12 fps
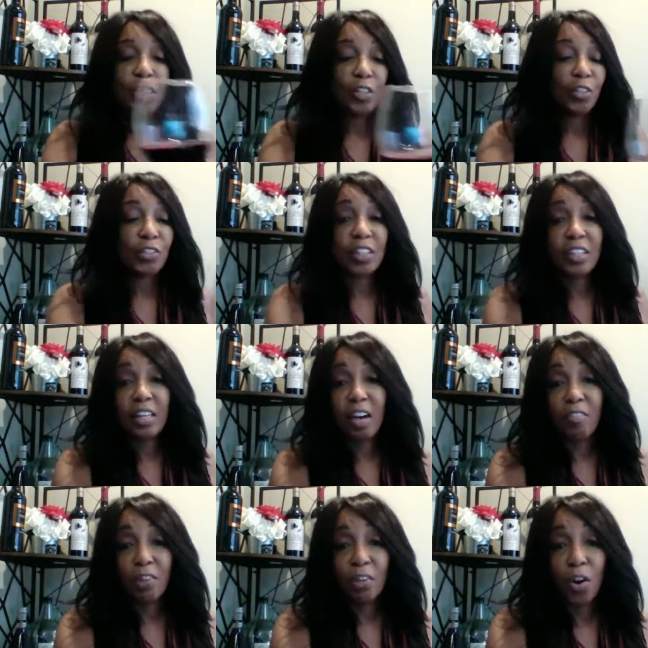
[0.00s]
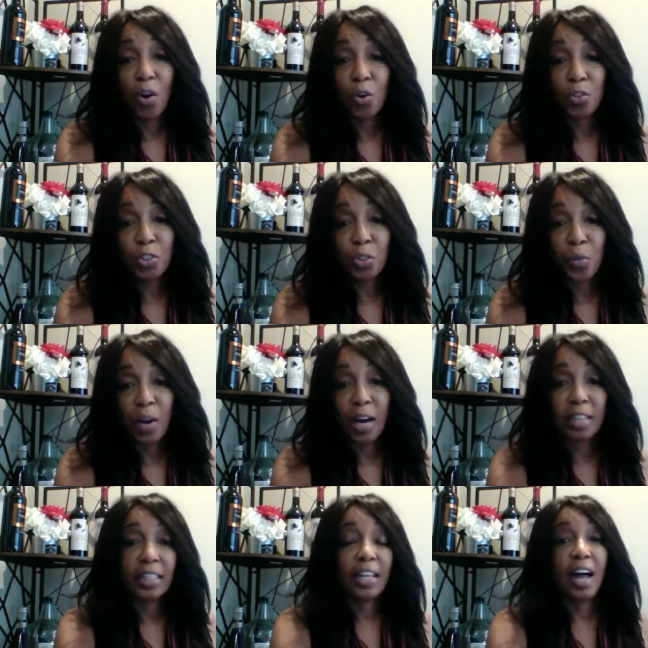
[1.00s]
you should never hold your
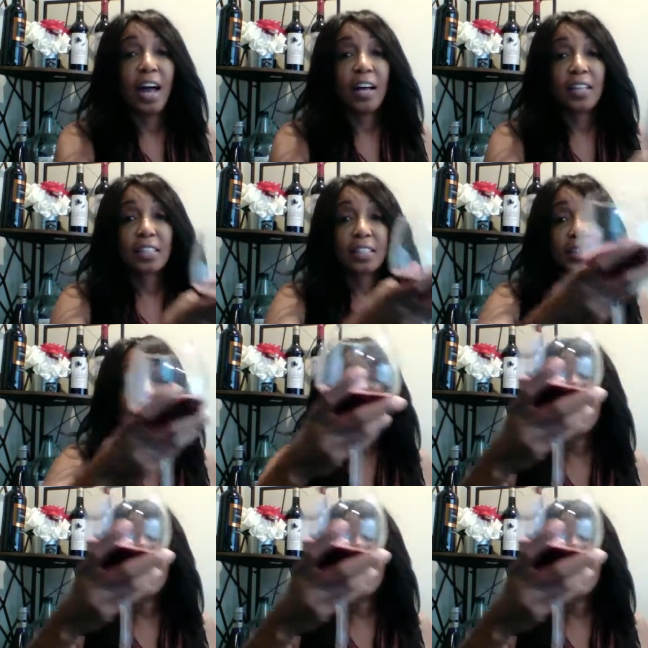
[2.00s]
wine glass